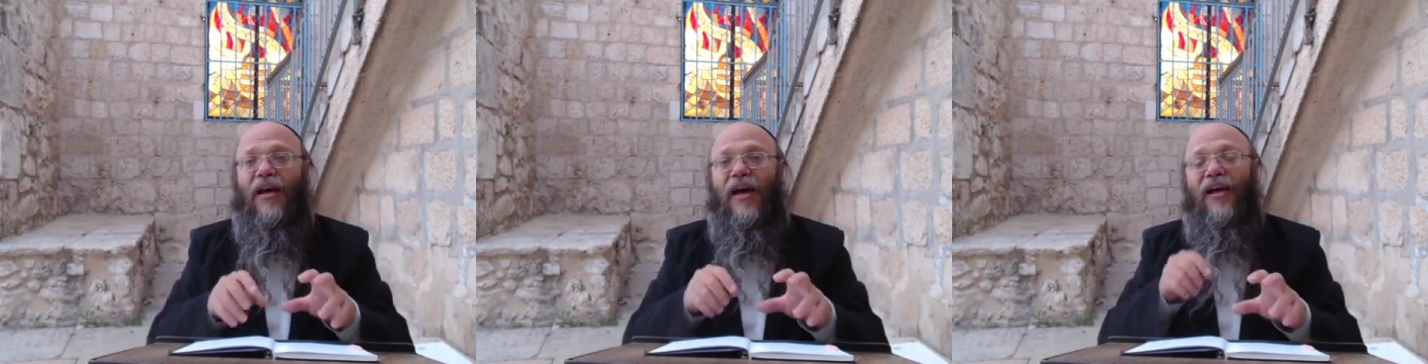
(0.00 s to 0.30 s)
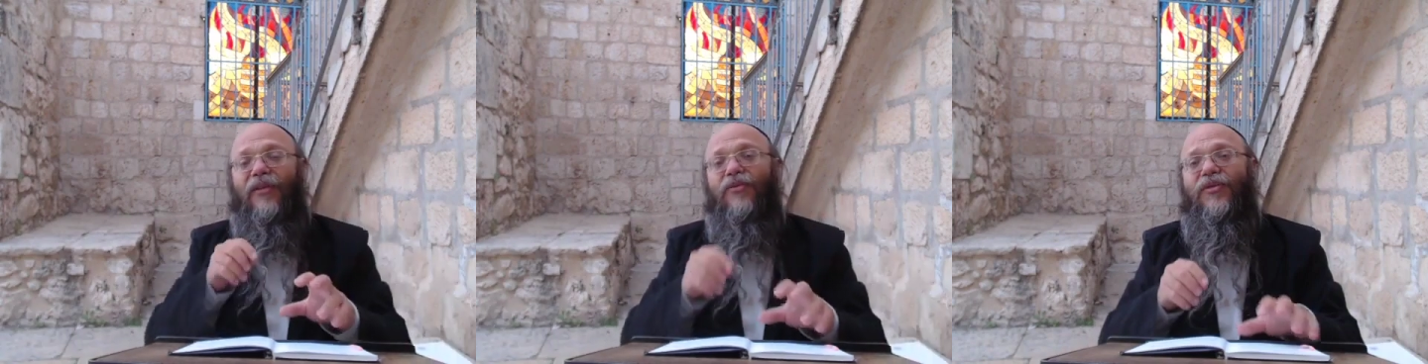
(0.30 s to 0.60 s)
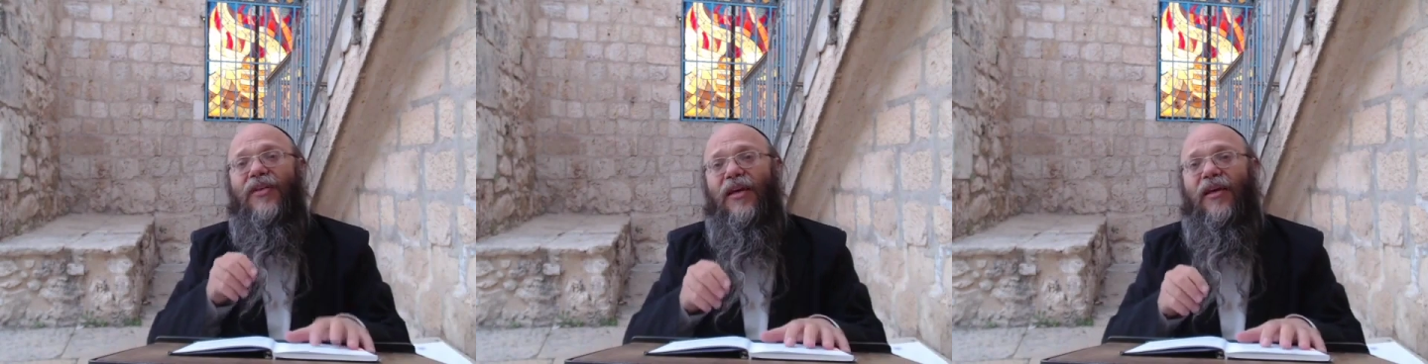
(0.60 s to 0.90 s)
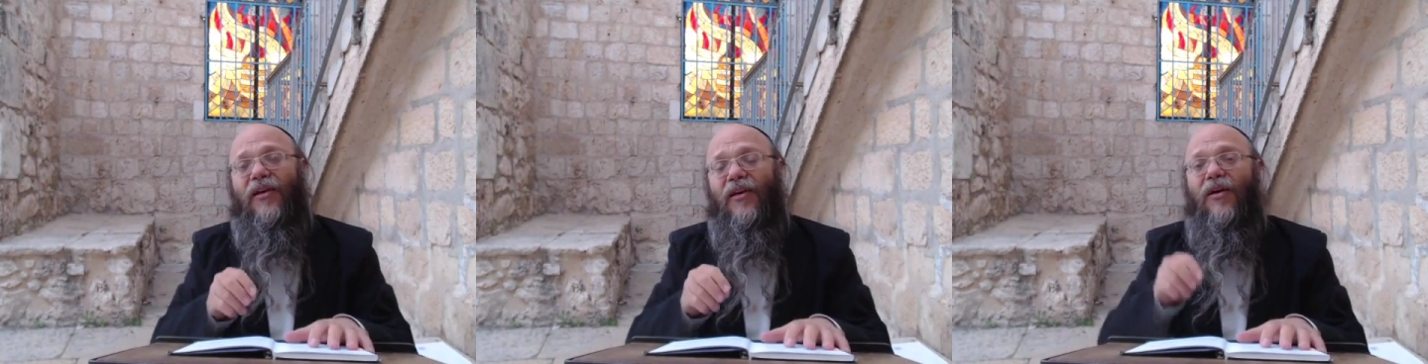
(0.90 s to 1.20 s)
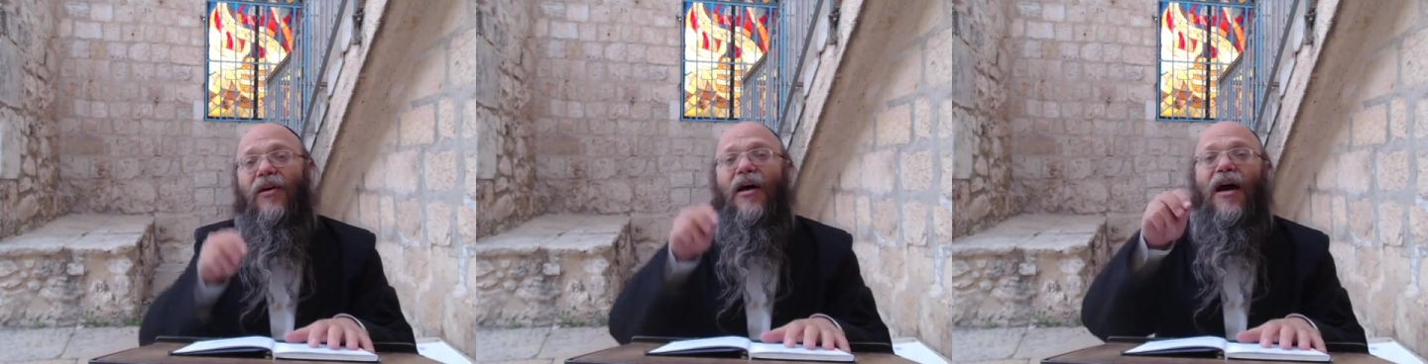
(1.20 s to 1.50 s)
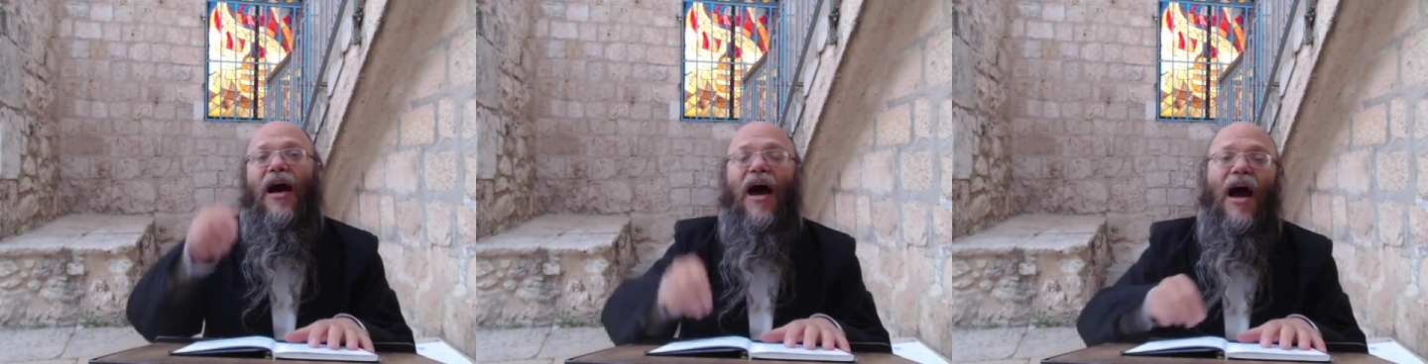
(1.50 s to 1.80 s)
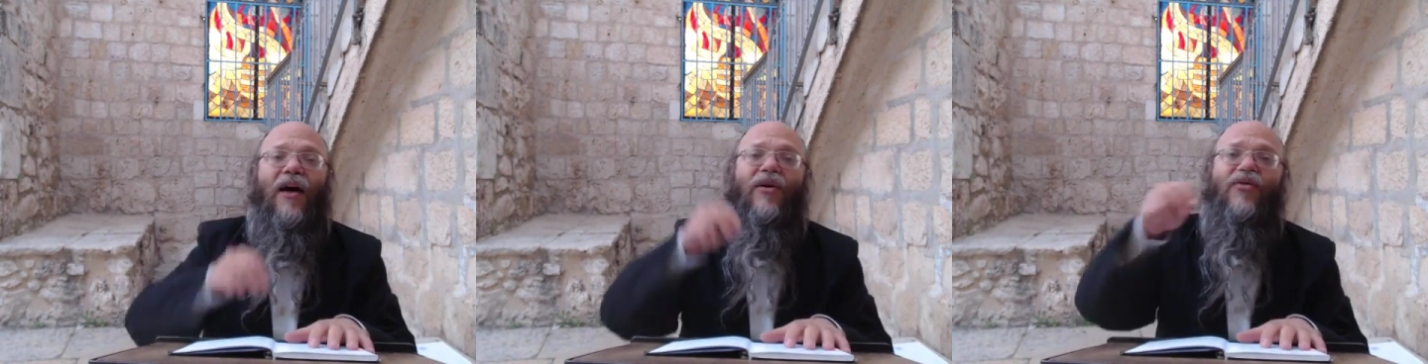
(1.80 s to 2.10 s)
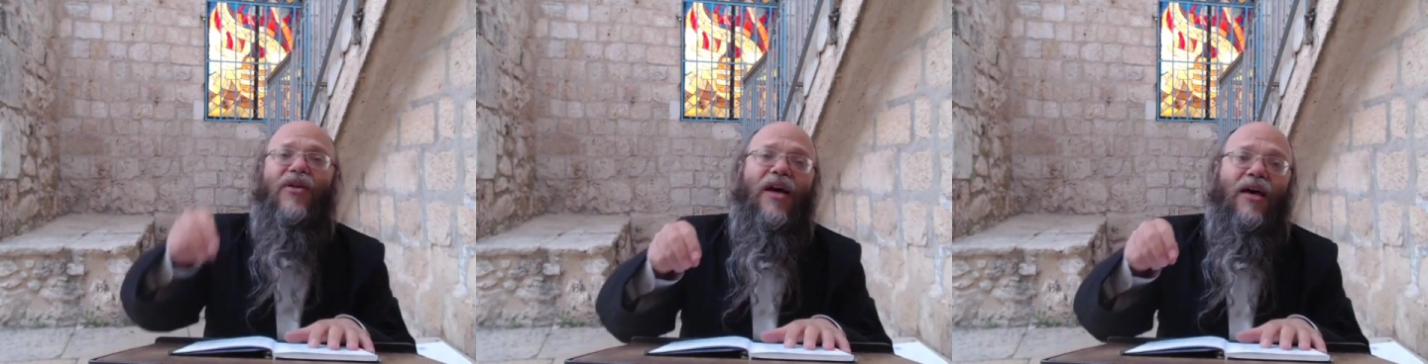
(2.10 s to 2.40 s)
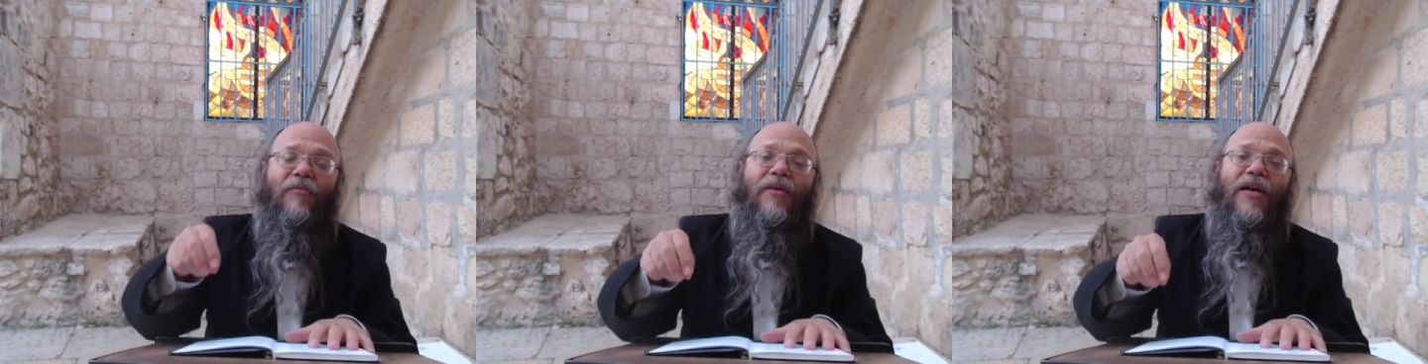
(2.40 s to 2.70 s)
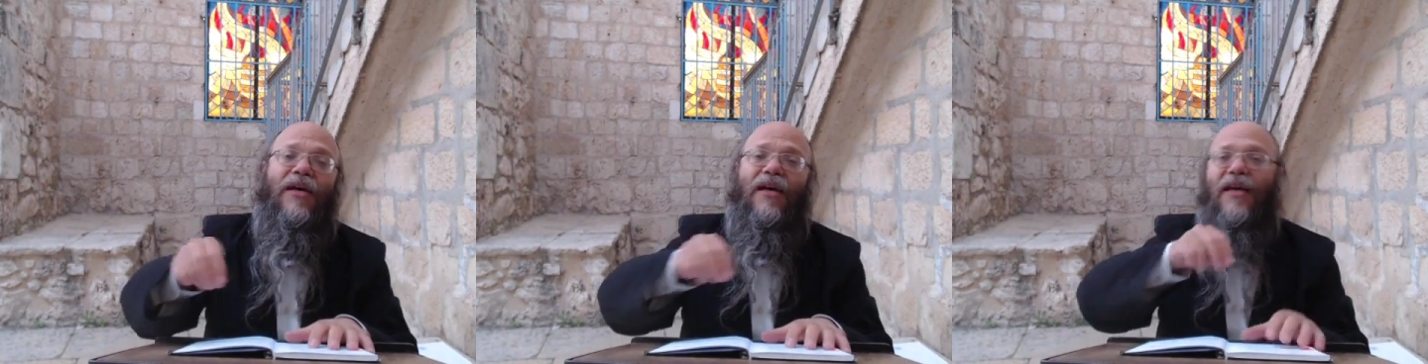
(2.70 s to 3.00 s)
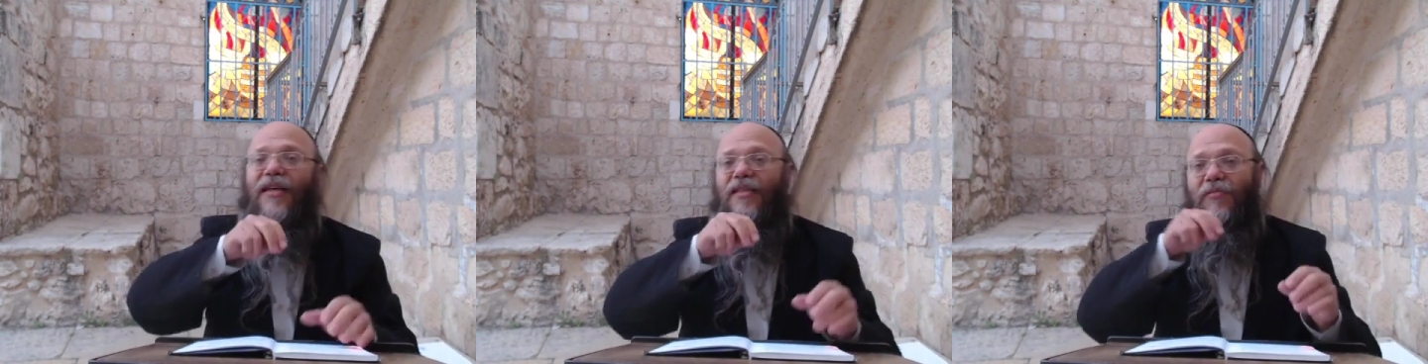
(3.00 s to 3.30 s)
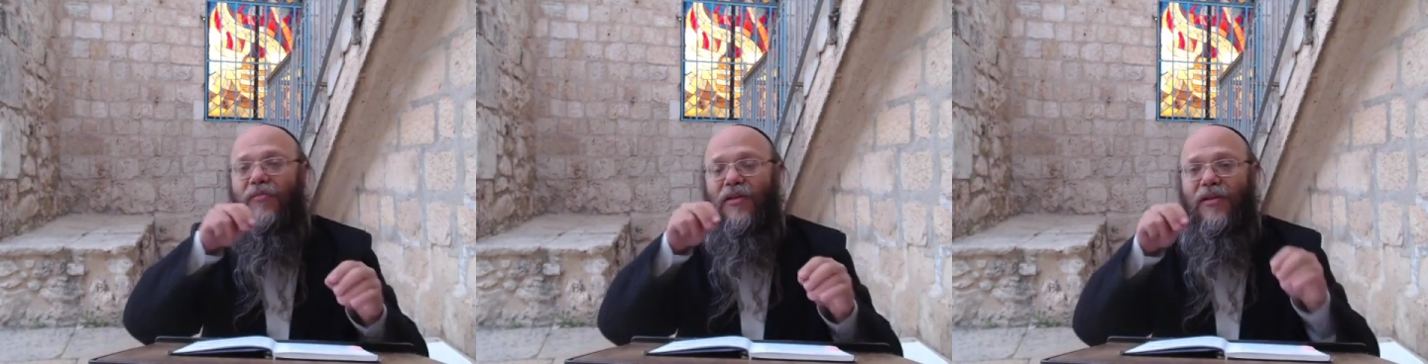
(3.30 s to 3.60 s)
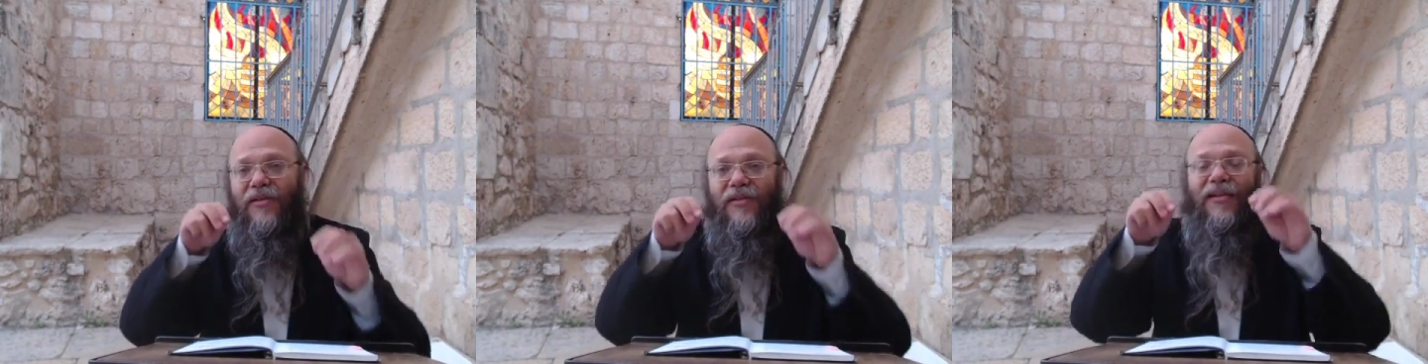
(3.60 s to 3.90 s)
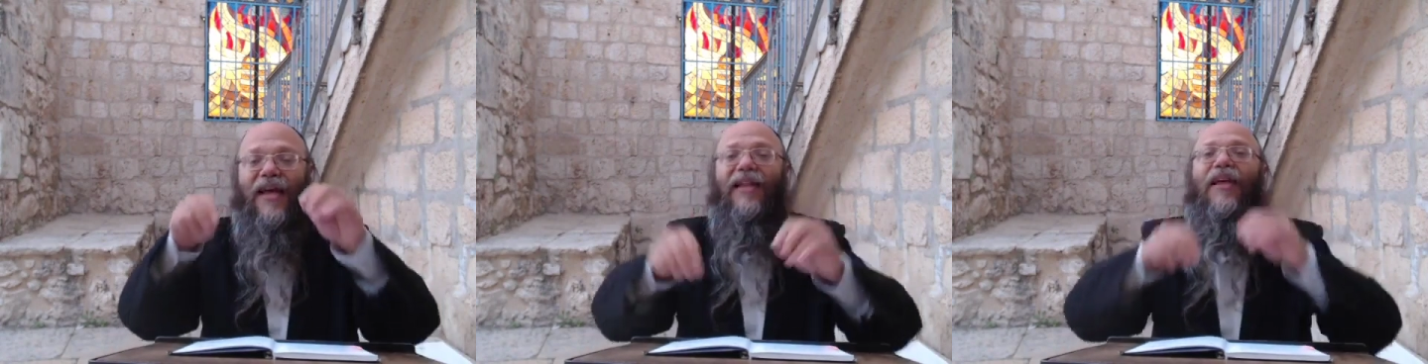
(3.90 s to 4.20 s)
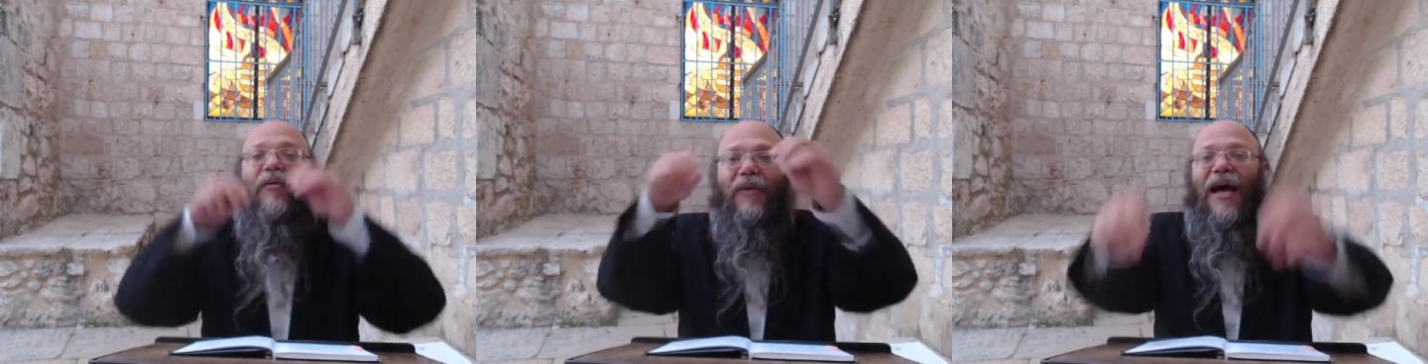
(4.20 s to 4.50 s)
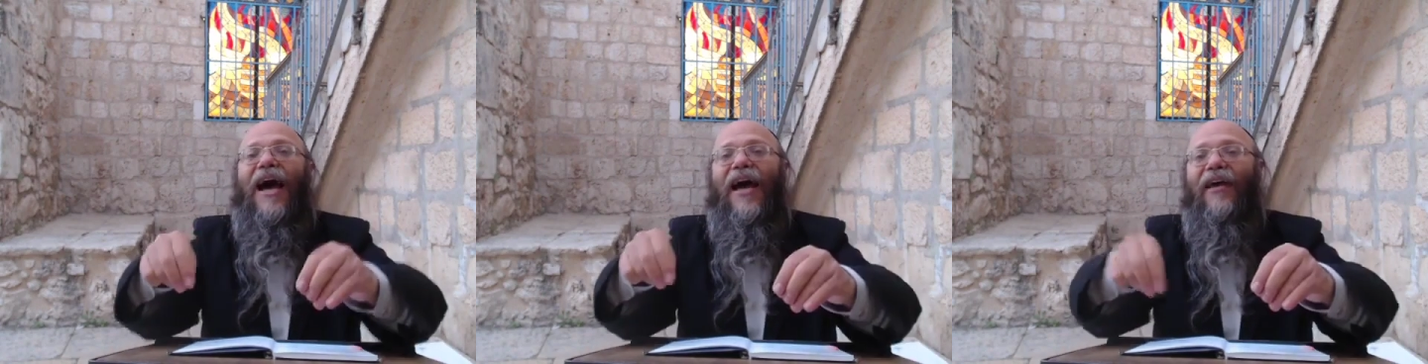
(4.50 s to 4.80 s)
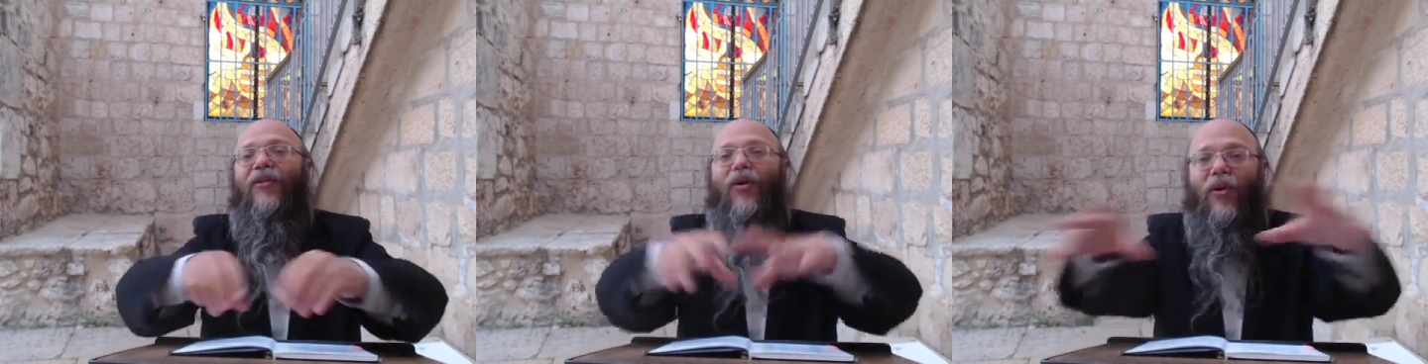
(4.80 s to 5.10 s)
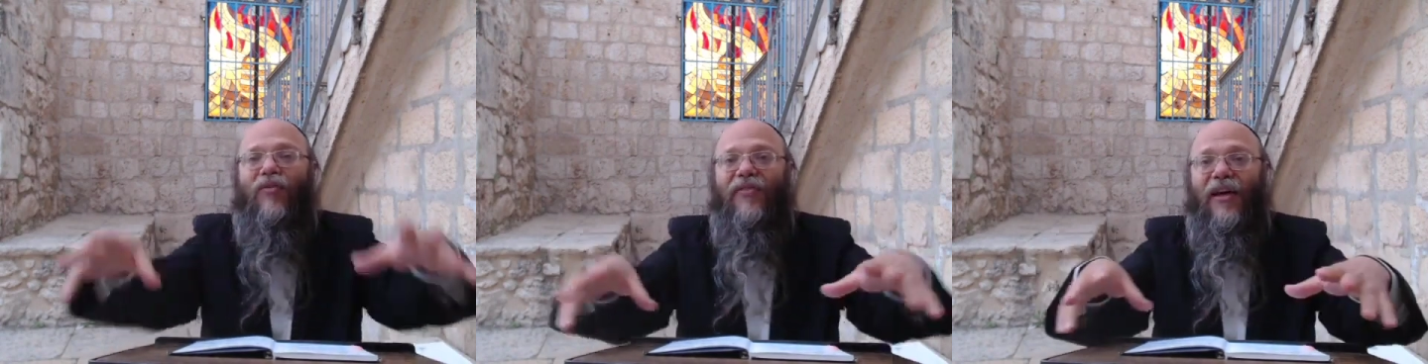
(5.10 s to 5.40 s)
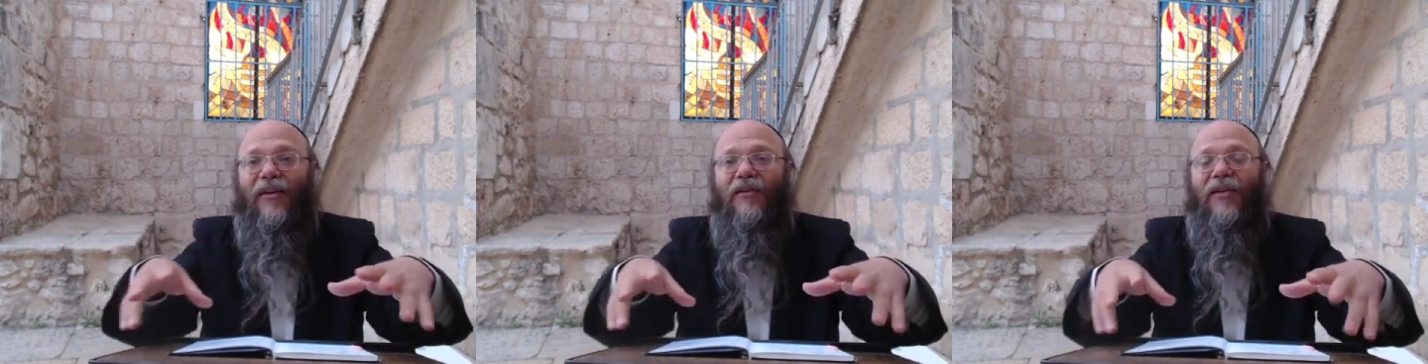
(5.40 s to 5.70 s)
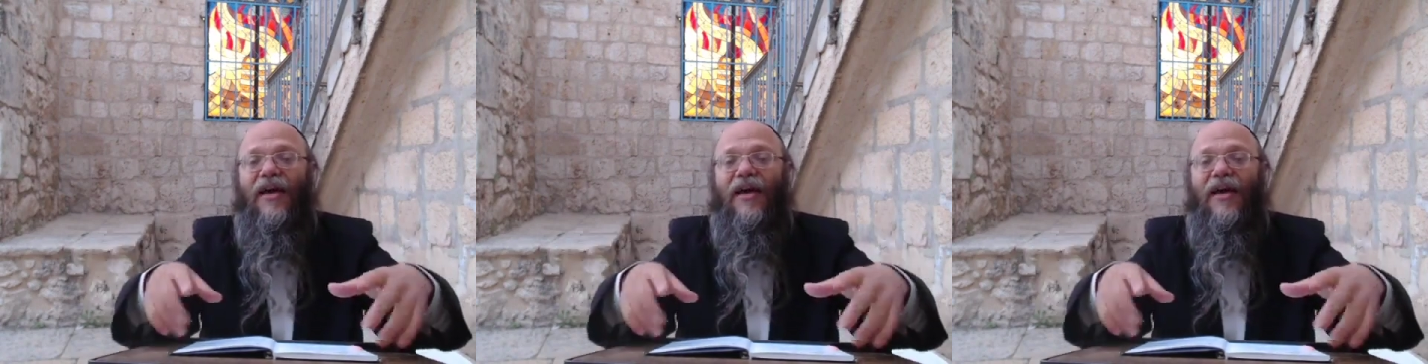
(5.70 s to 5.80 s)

and to see how Hashem is standing behind all of that,